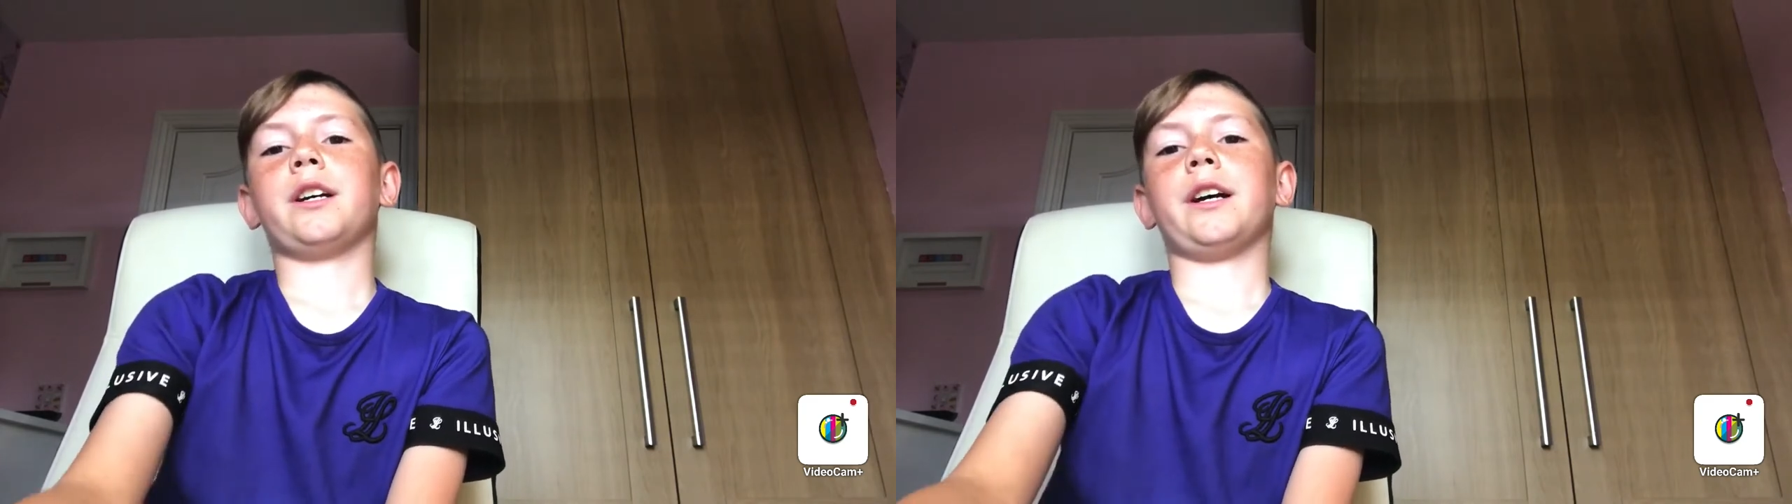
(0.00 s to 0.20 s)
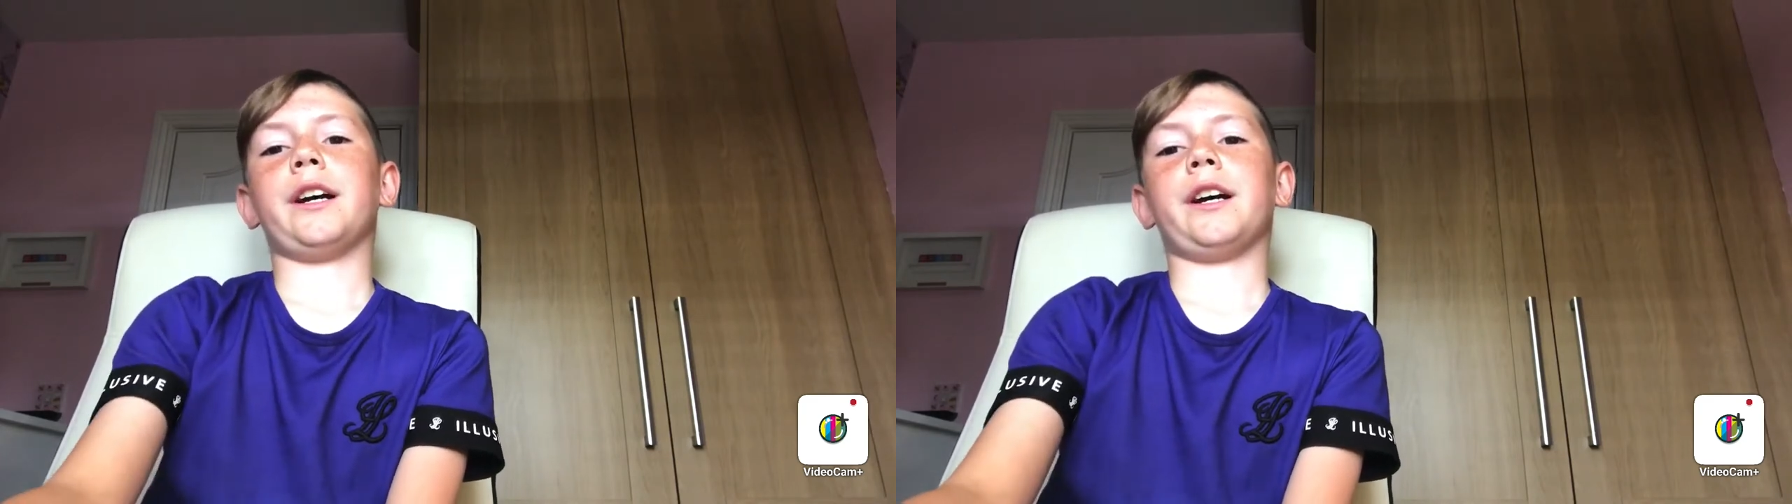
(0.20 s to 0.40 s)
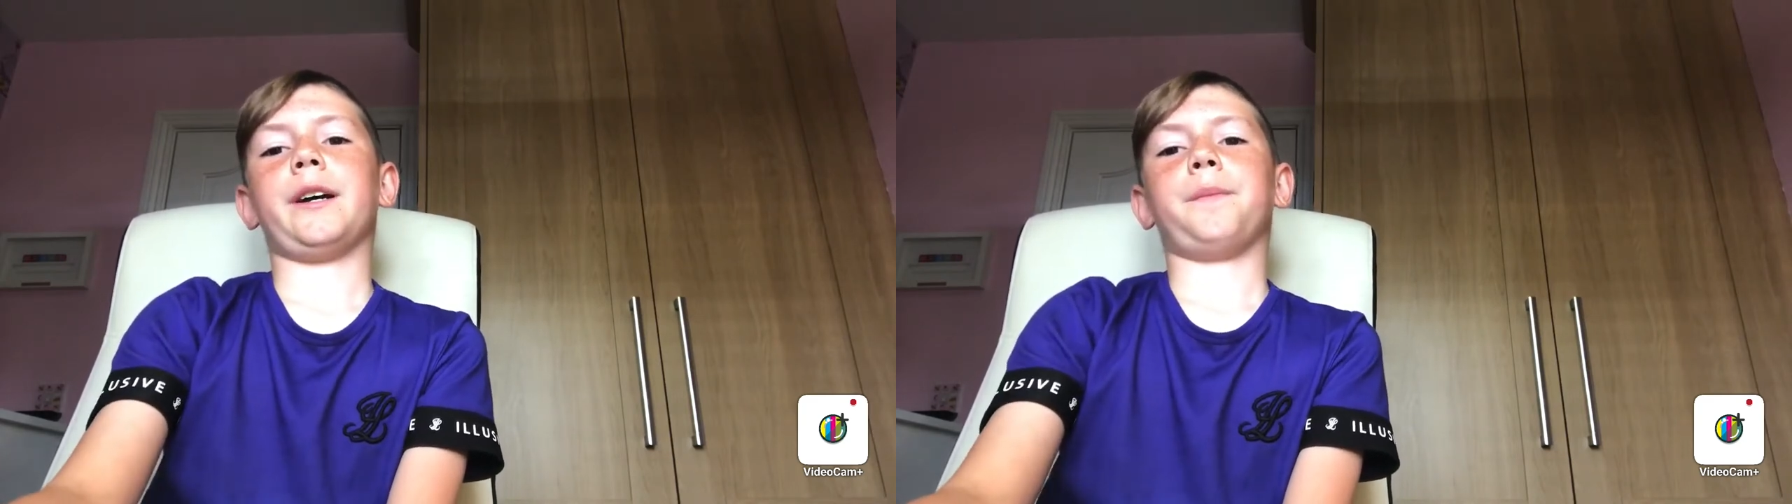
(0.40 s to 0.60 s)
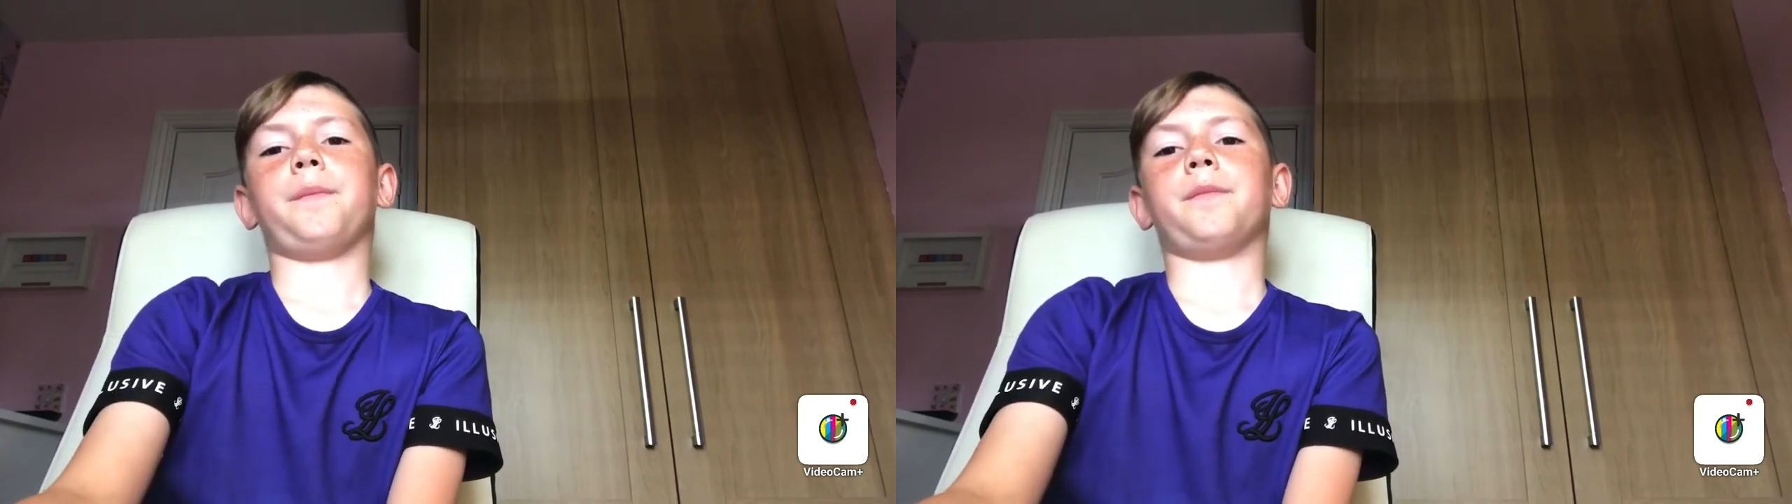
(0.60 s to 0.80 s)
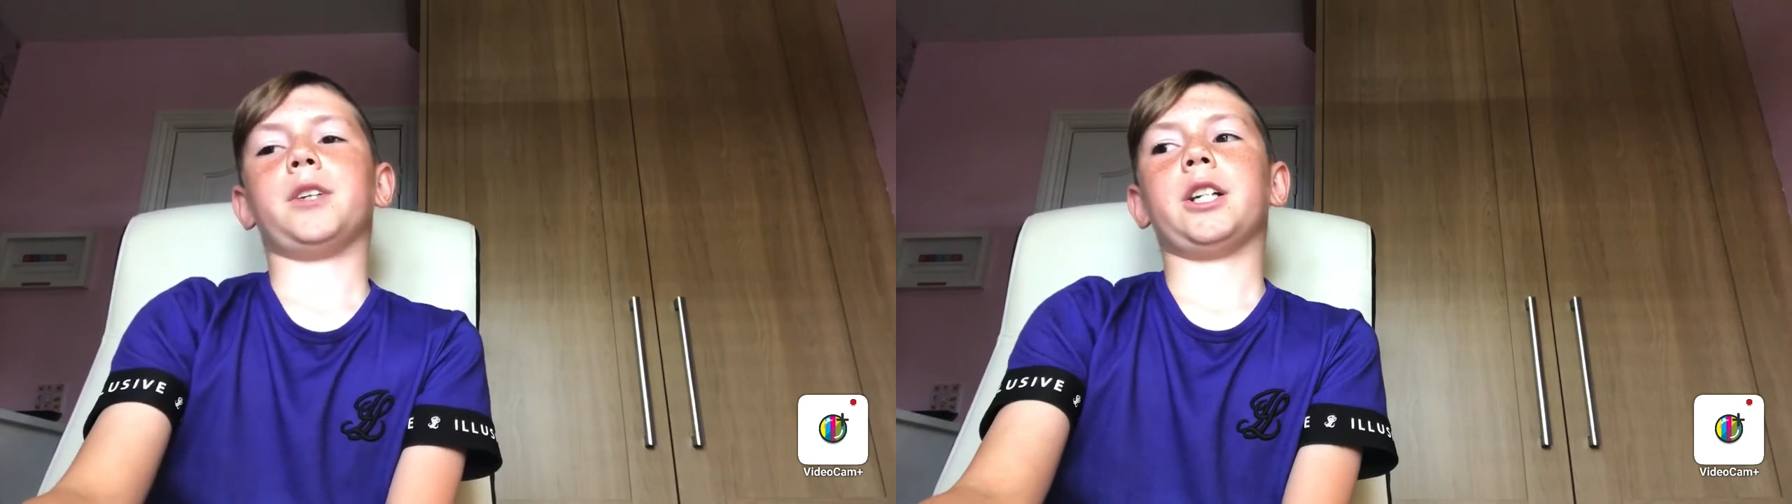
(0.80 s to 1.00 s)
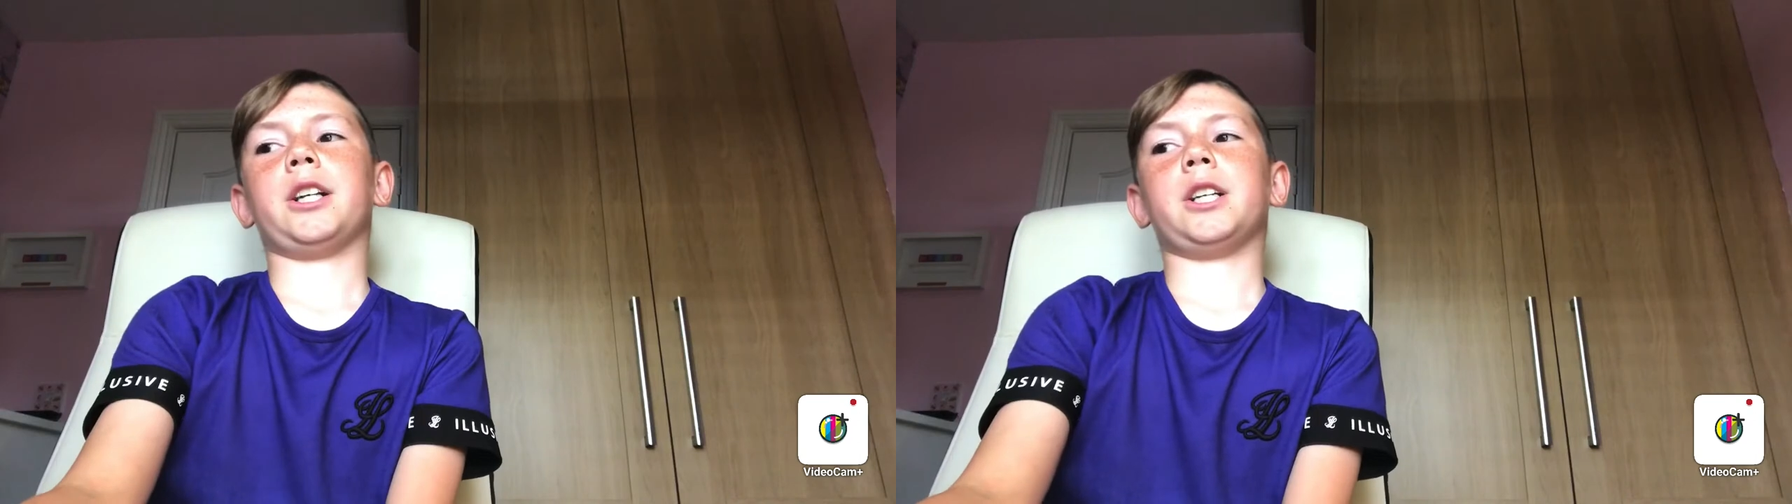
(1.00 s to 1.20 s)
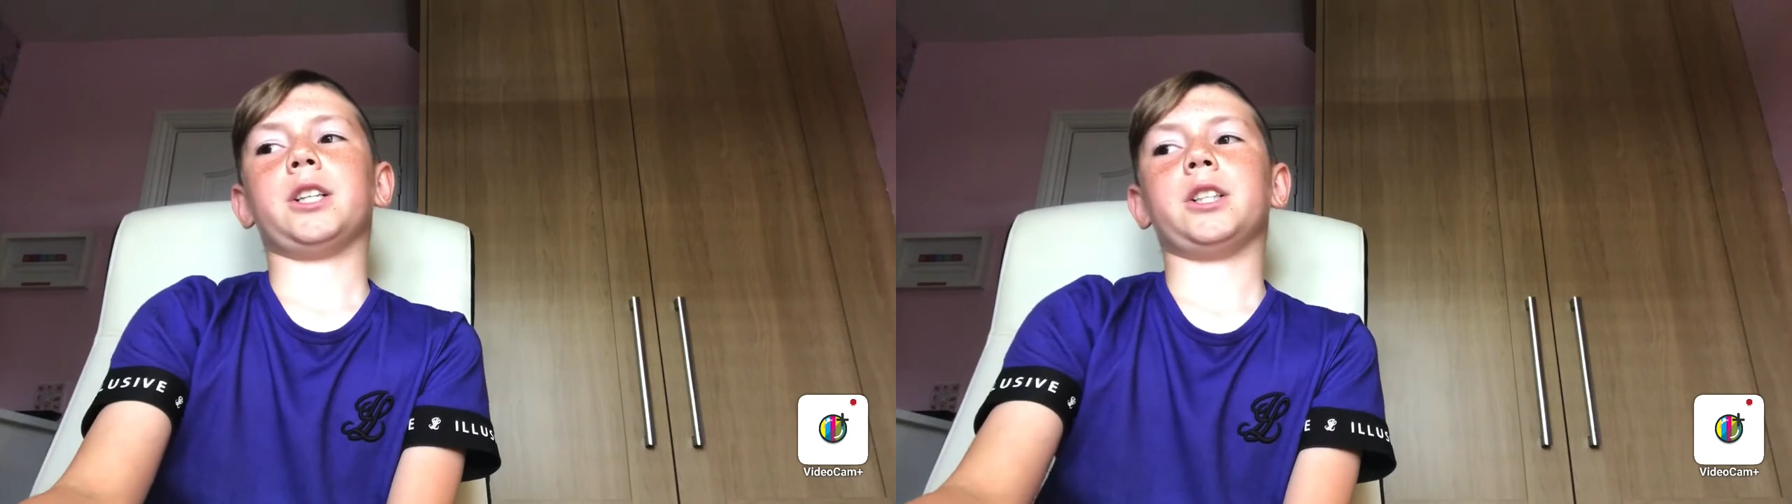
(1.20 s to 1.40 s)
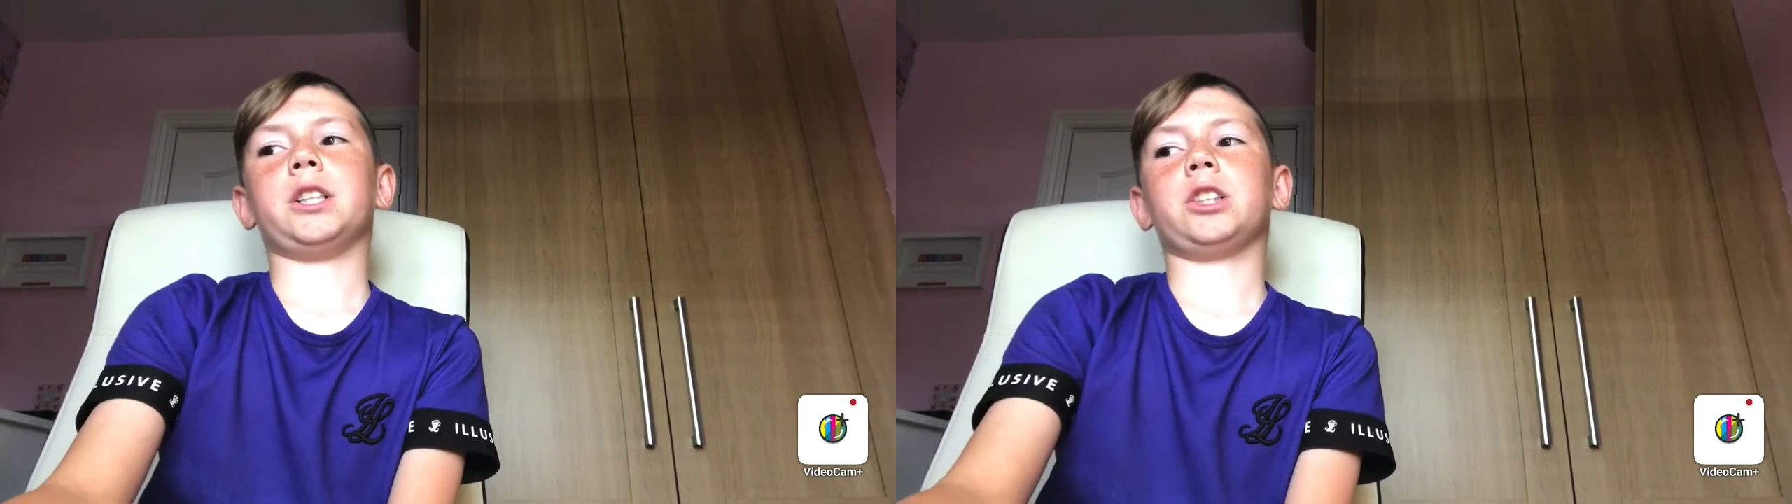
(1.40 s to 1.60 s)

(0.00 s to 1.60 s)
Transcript: And